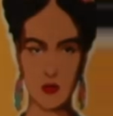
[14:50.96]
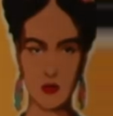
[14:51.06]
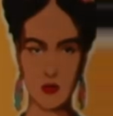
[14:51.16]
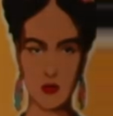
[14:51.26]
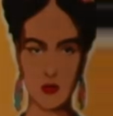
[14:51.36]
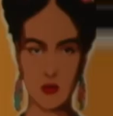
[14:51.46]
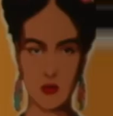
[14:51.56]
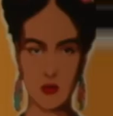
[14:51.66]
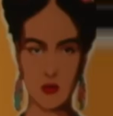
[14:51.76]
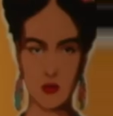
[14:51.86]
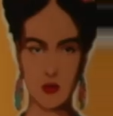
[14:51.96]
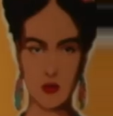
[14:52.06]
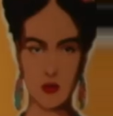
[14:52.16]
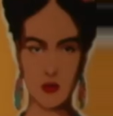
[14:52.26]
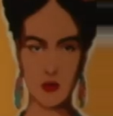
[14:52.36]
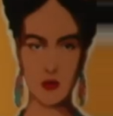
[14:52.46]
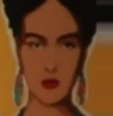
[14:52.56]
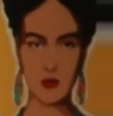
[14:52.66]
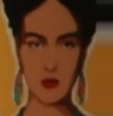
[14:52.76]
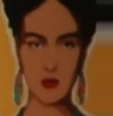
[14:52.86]

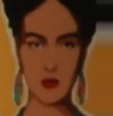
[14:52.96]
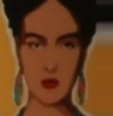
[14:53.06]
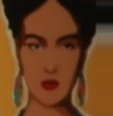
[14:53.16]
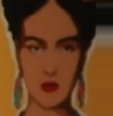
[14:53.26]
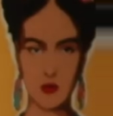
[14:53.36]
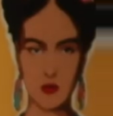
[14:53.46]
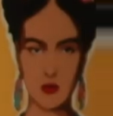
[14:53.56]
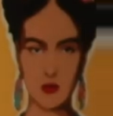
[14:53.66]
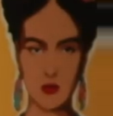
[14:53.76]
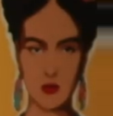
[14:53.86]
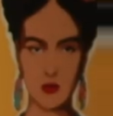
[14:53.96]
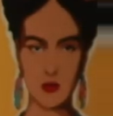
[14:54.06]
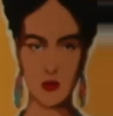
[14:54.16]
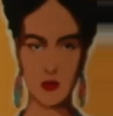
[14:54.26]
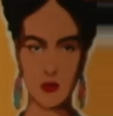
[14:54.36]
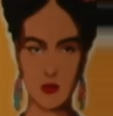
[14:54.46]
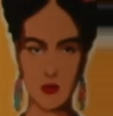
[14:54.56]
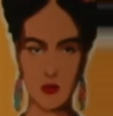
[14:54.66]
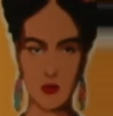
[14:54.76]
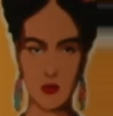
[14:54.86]

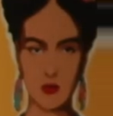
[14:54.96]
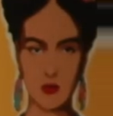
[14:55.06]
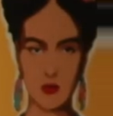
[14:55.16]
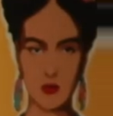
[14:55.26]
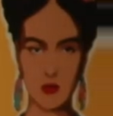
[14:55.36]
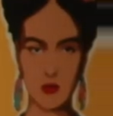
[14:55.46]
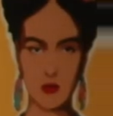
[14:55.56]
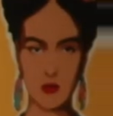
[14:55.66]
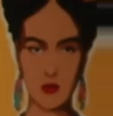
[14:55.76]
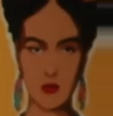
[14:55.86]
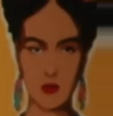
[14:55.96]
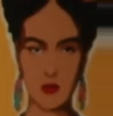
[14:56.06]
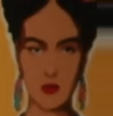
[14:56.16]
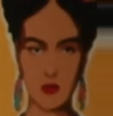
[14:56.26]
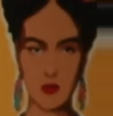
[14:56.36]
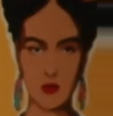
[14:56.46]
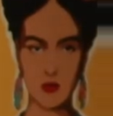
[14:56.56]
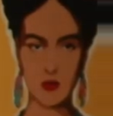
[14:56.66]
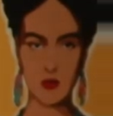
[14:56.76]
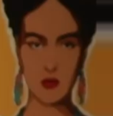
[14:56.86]

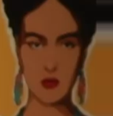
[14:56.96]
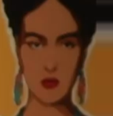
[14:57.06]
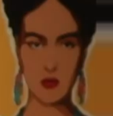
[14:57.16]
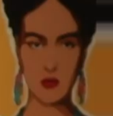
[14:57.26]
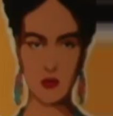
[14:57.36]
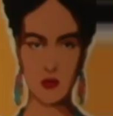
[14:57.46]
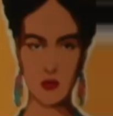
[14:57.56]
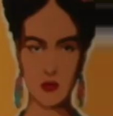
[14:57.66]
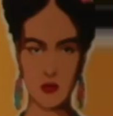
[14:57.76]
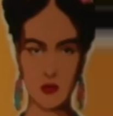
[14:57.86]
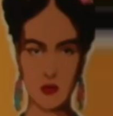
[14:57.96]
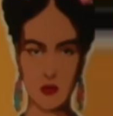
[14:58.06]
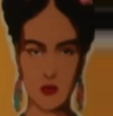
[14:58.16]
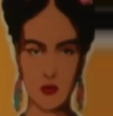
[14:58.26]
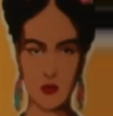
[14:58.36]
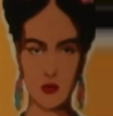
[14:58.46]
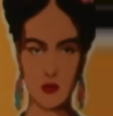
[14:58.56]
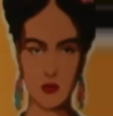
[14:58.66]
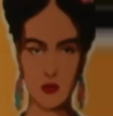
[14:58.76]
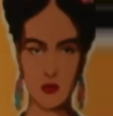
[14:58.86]
No words are spoken by the person on screen.